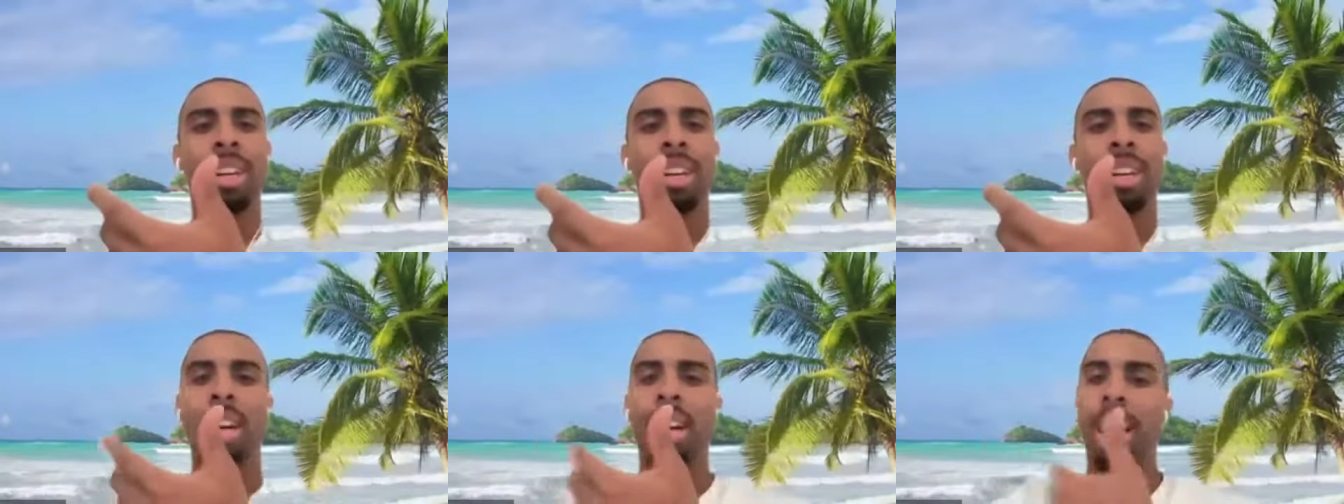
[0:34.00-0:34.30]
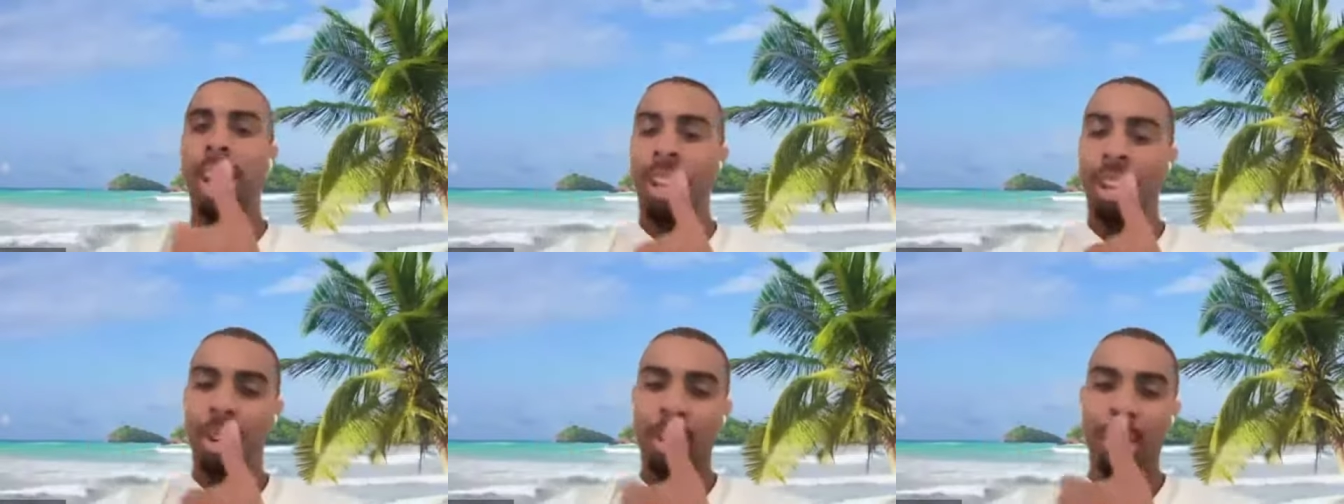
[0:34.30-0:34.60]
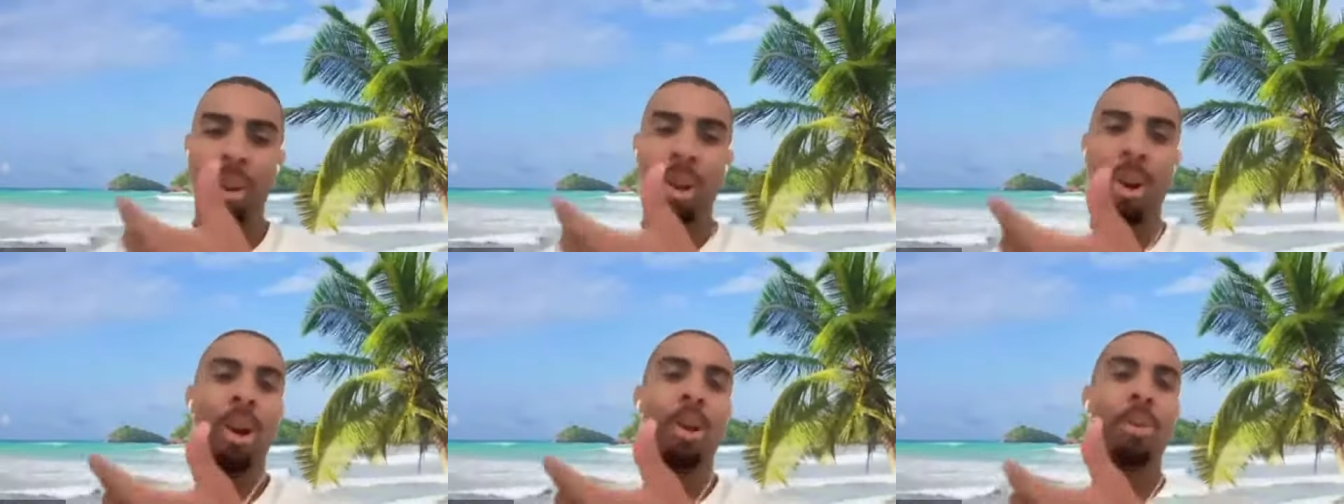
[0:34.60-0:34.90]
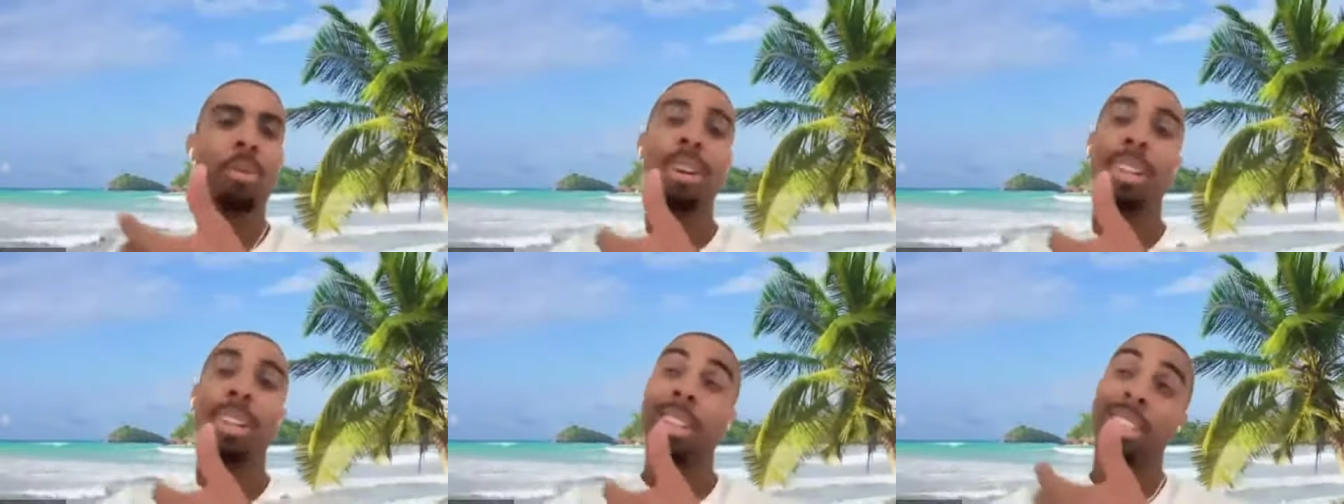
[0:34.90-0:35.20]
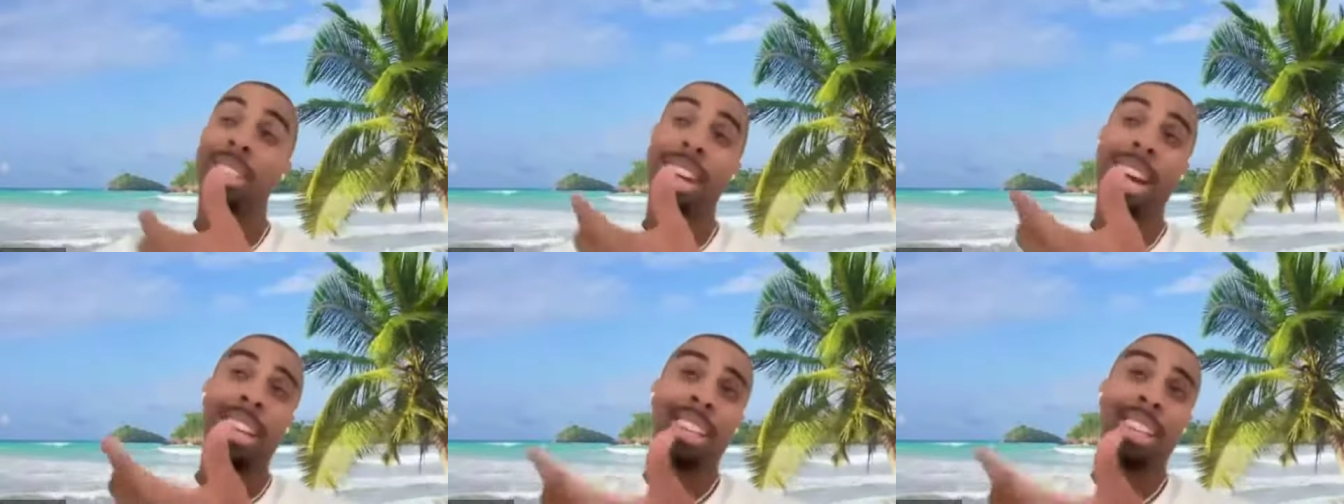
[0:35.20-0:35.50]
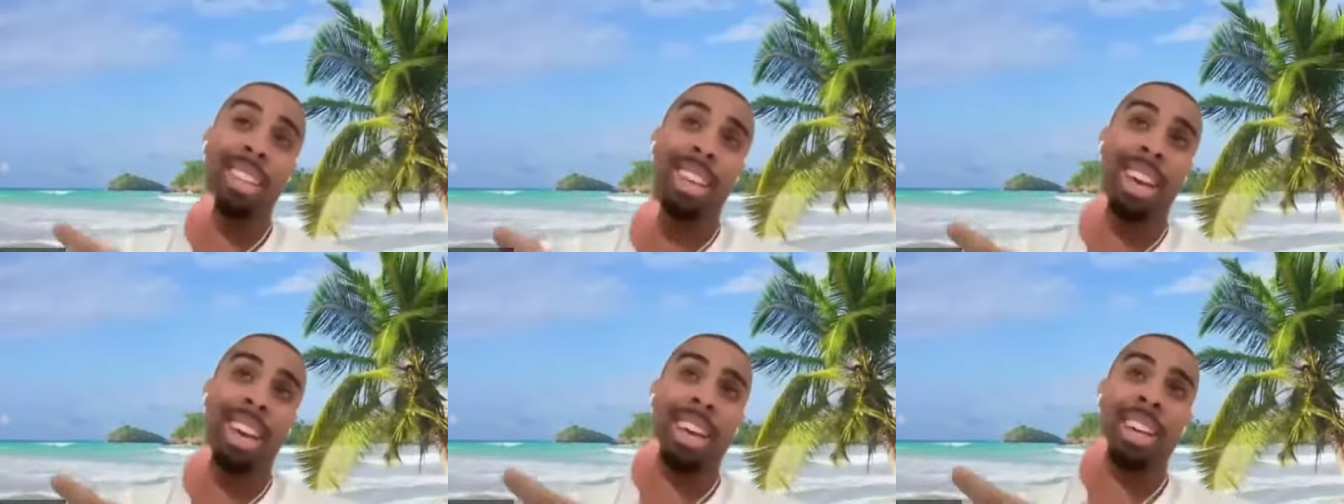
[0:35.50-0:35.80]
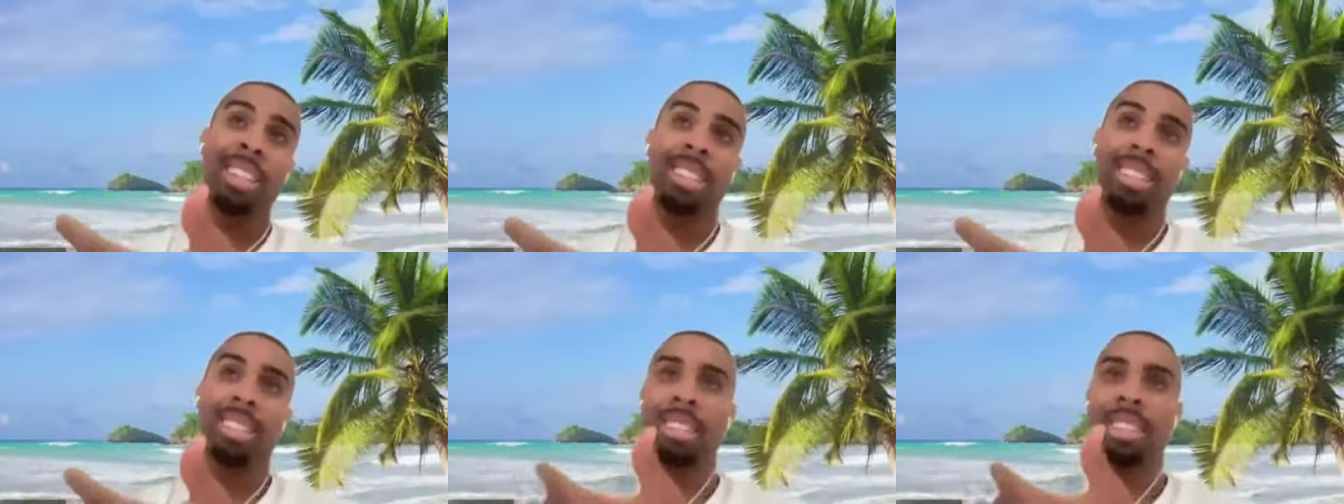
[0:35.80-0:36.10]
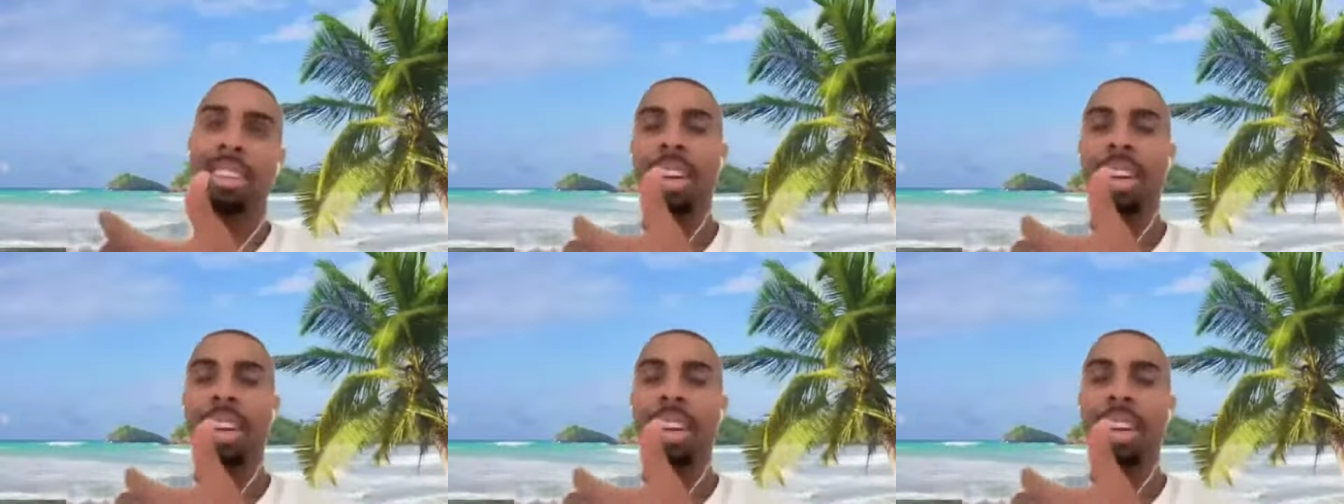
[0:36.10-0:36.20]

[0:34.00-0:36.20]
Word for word: I learned the hard way that's not the case.